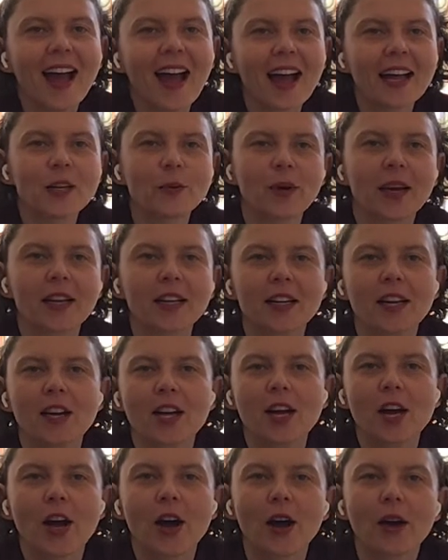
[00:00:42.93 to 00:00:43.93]
Anyway,
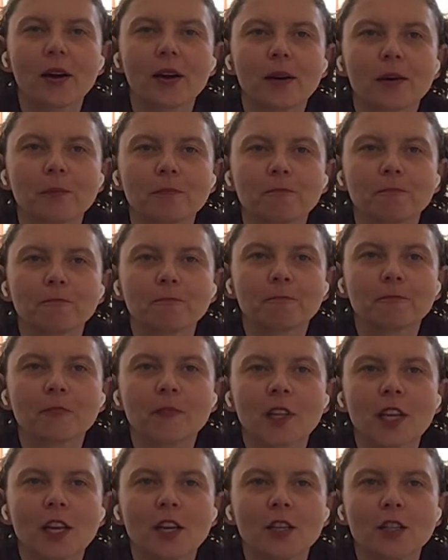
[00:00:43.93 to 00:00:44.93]
um,
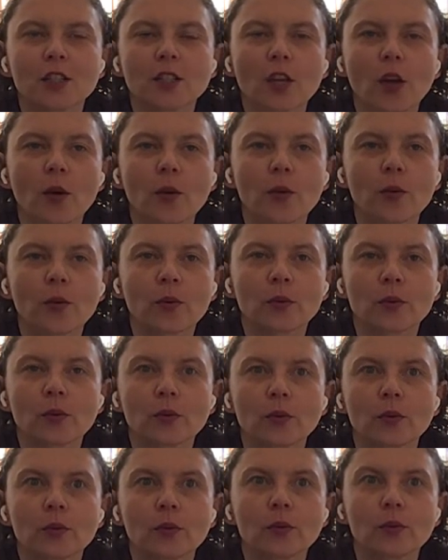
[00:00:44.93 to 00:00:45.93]
so
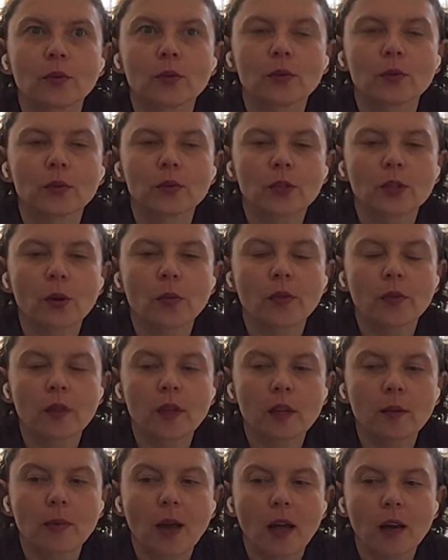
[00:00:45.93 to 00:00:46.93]
so
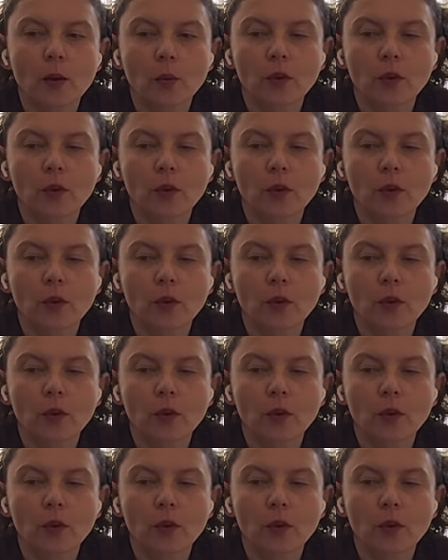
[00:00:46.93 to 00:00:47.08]
think about it.